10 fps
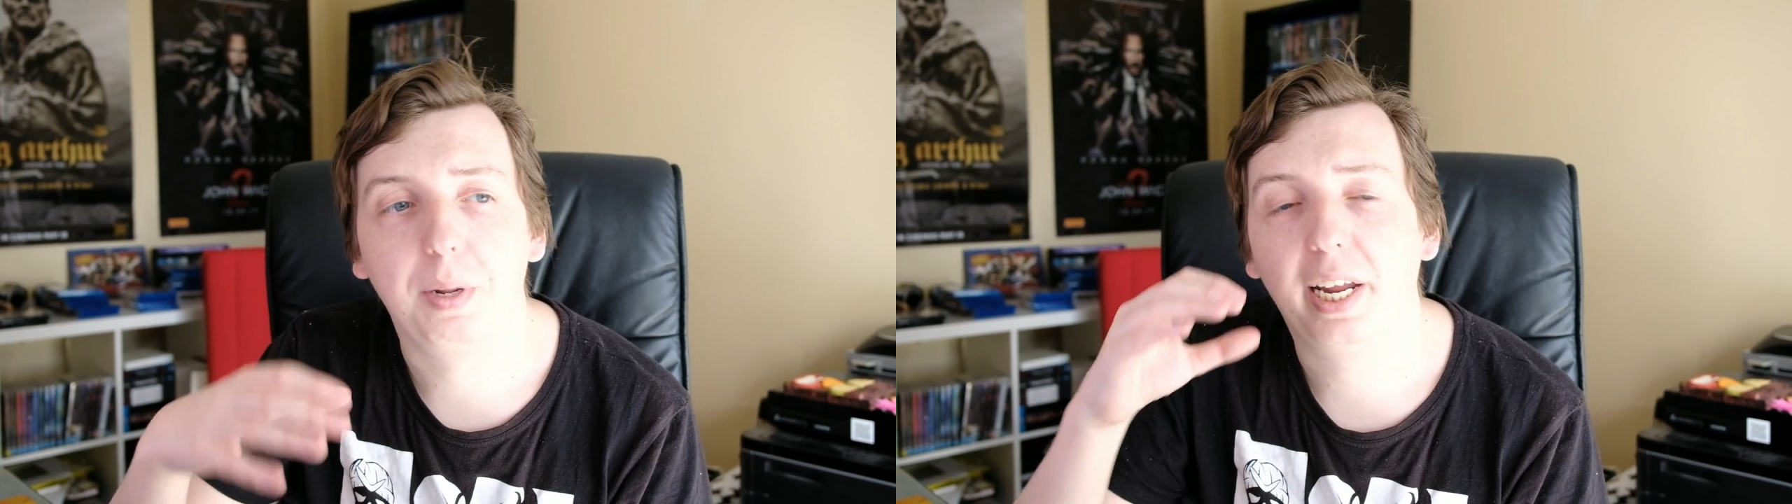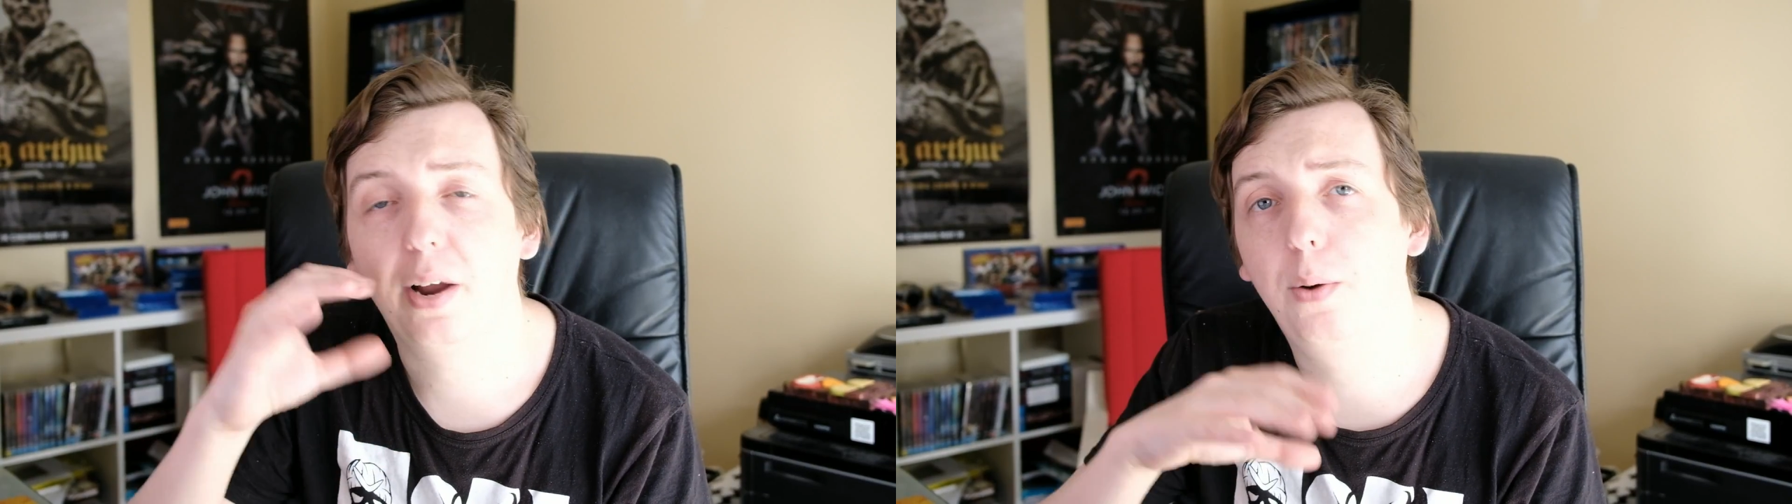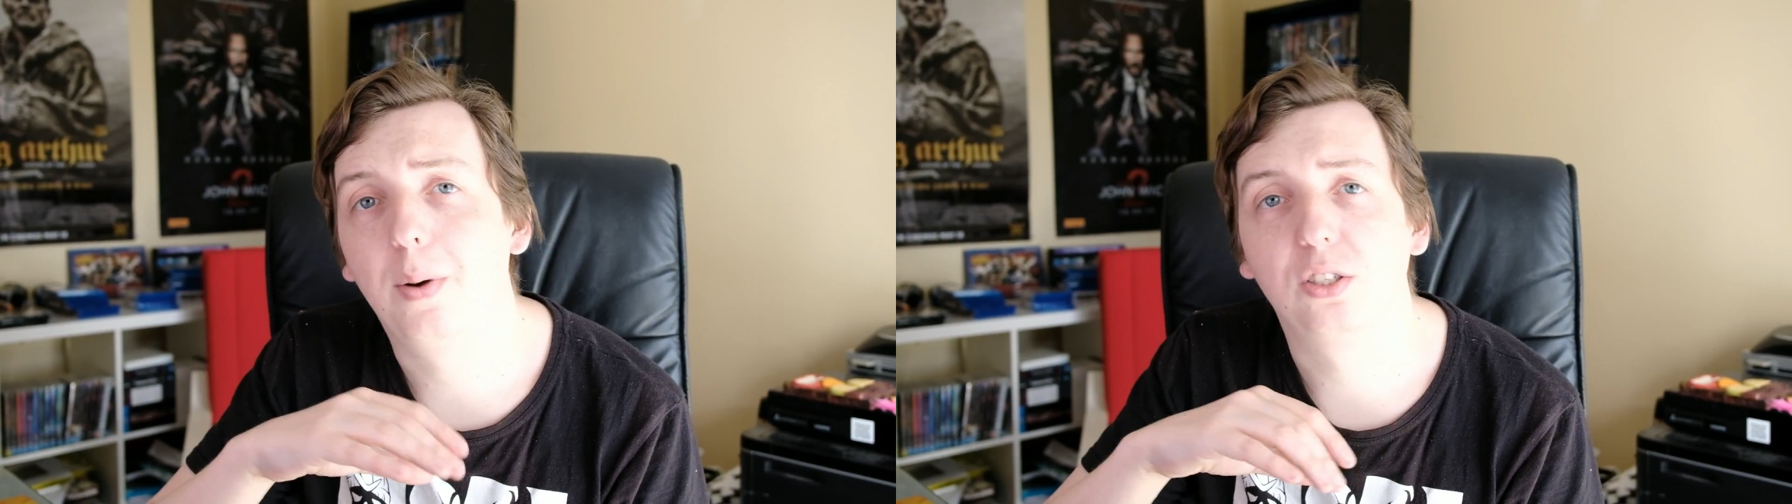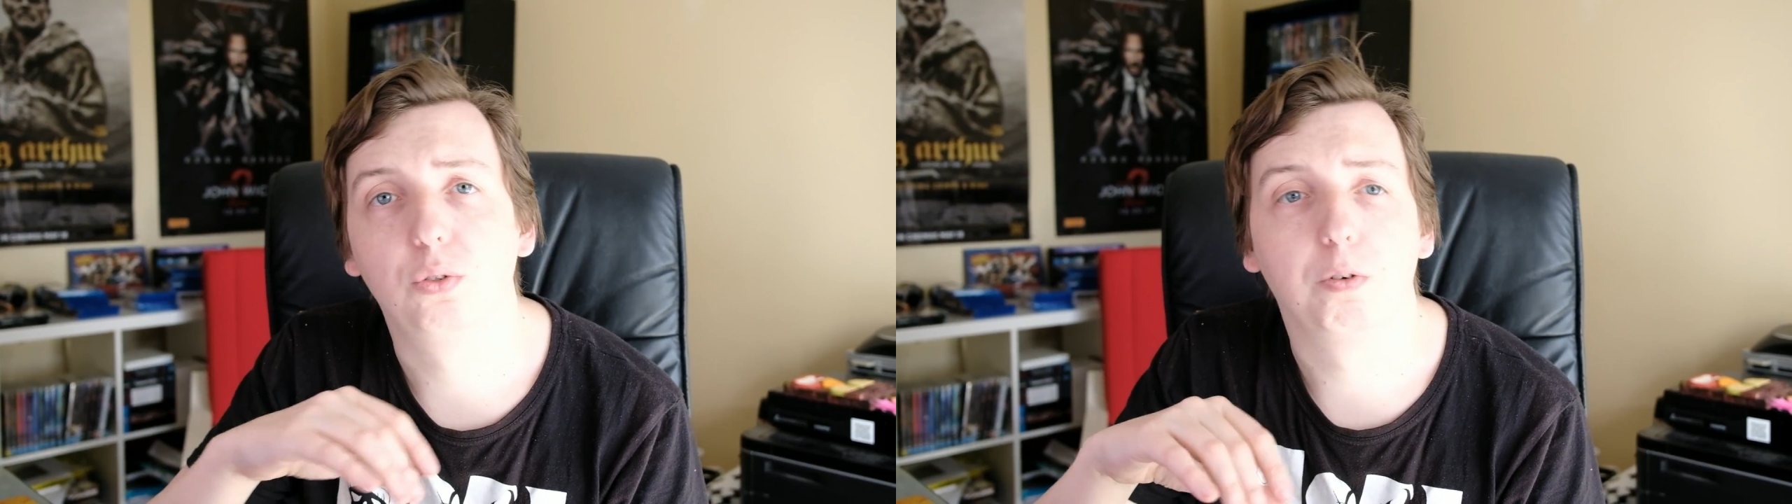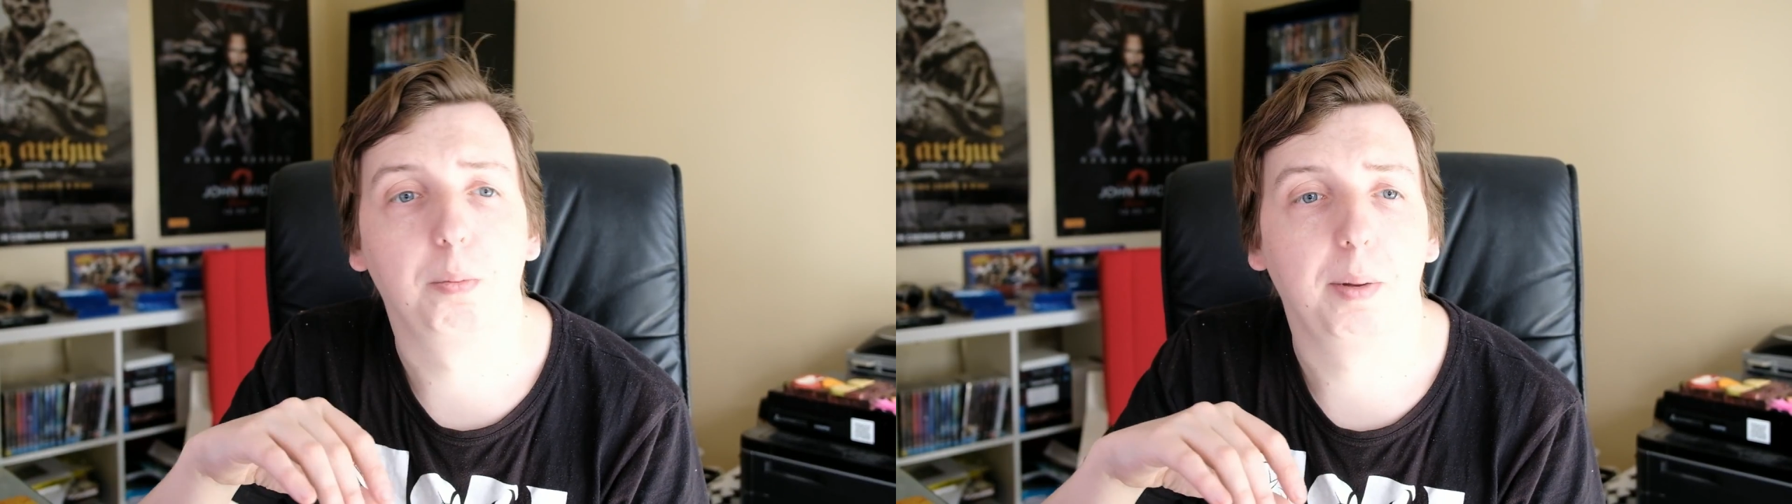Kerry Russell
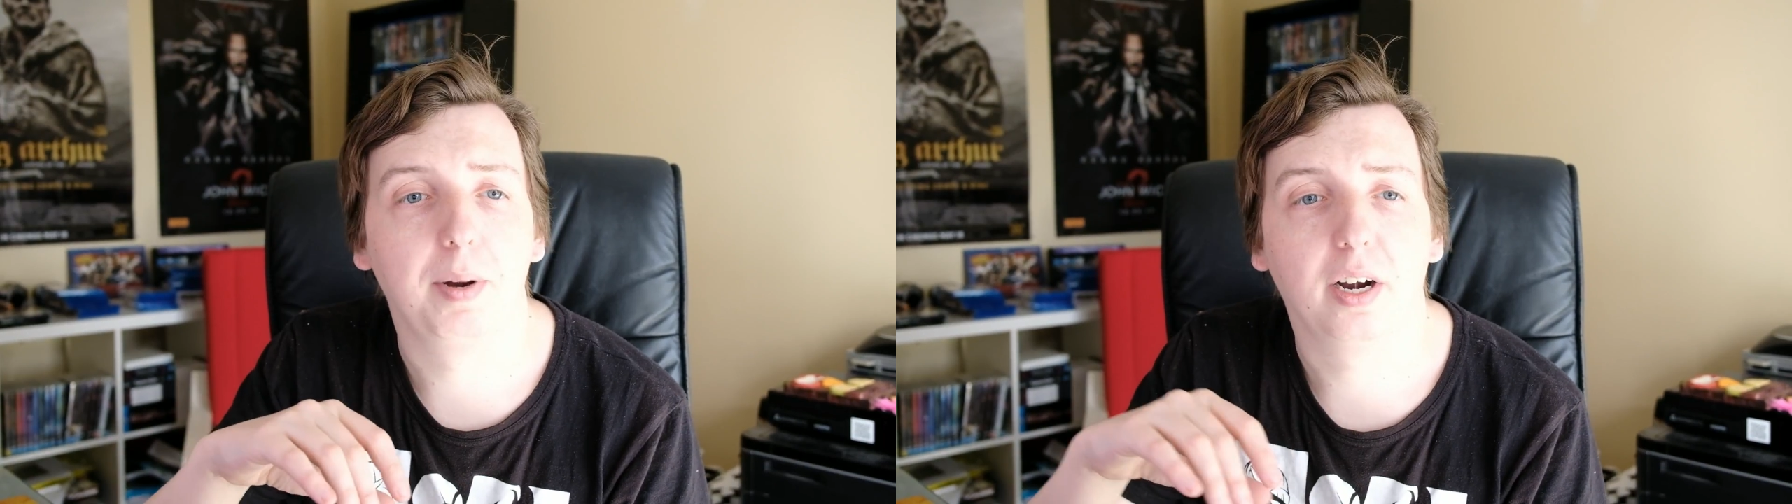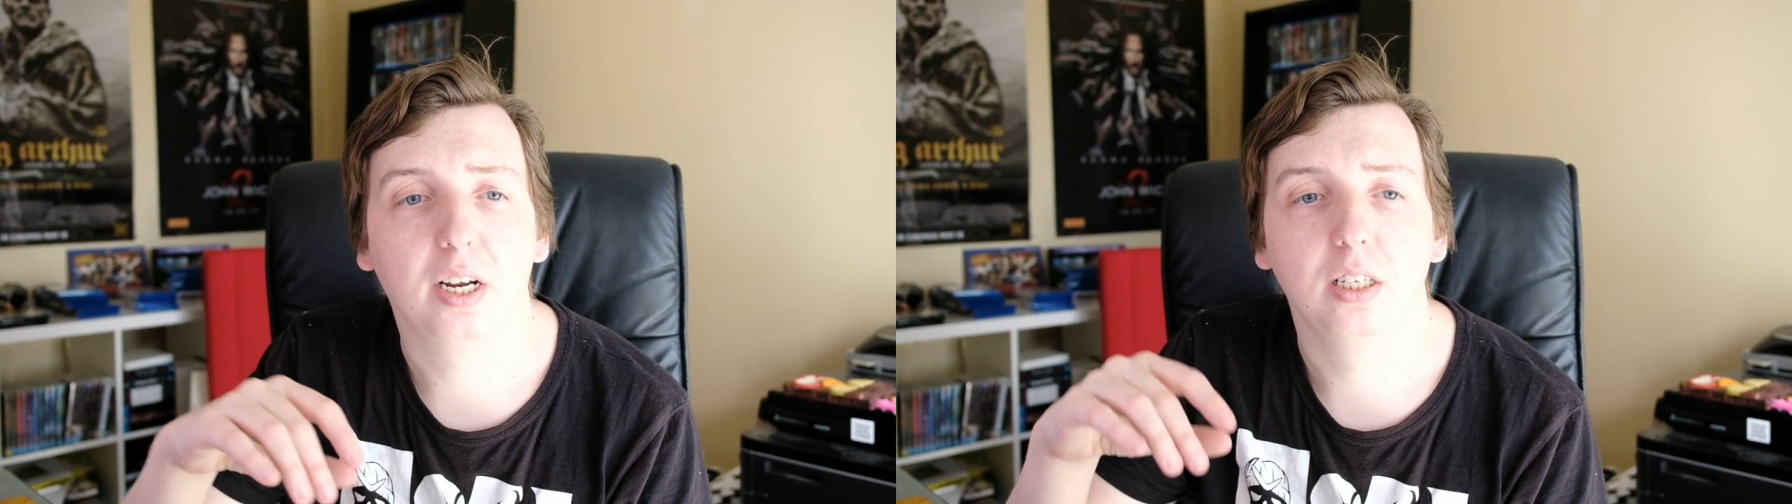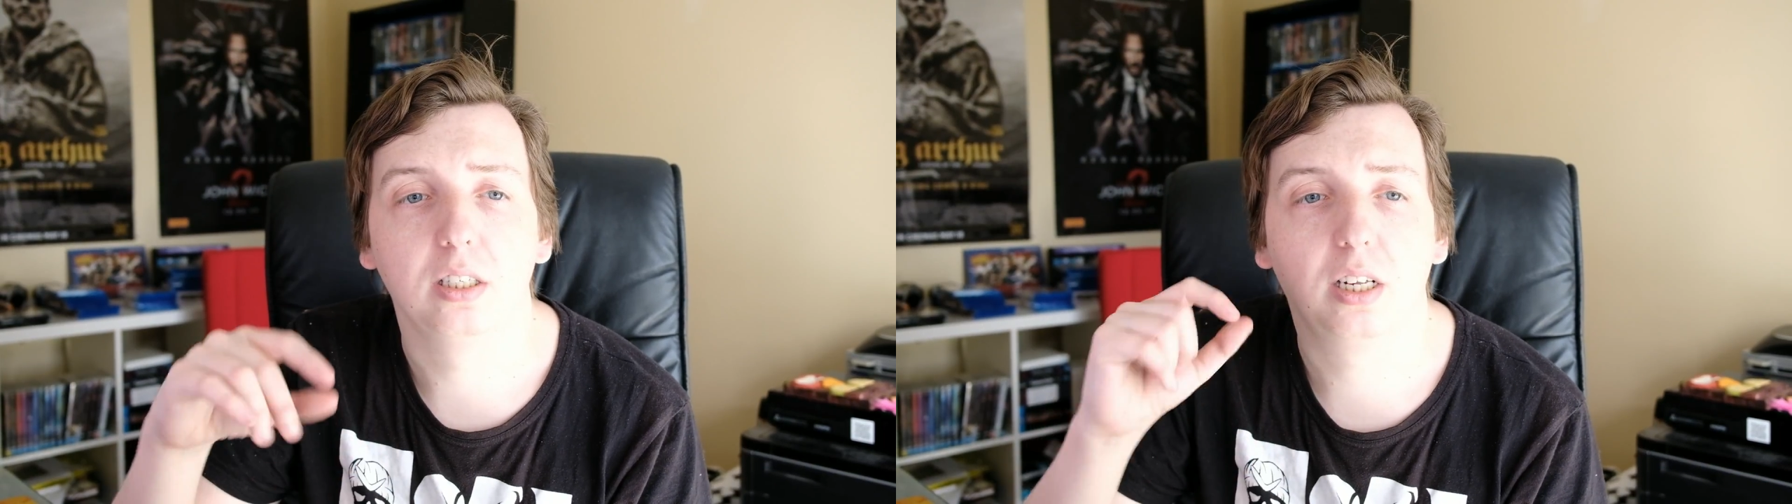from The Americans,